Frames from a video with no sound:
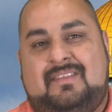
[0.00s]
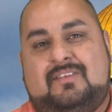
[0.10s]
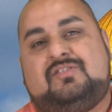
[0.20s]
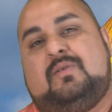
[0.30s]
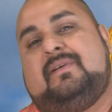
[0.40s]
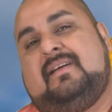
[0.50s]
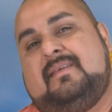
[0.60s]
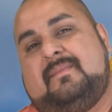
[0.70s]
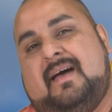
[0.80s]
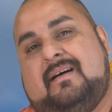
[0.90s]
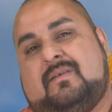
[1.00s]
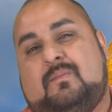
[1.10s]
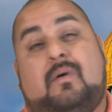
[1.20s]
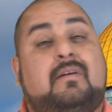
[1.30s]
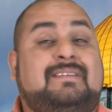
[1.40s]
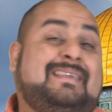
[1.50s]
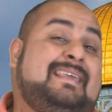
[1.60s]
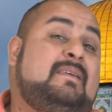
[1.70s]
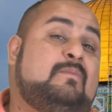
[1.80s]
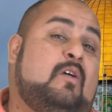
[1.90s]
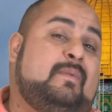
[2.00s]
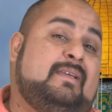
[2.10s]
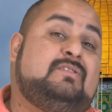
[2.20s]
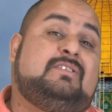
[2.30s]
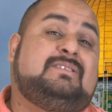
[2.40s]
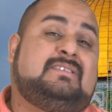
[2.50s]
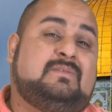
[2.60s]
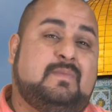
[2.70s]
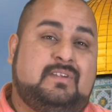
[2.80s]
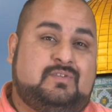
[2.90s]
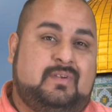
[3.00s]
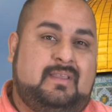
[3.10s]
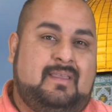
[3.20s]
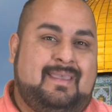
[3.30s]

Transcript: The Sermon on the Mount marked a key moment in Jesus' ministry.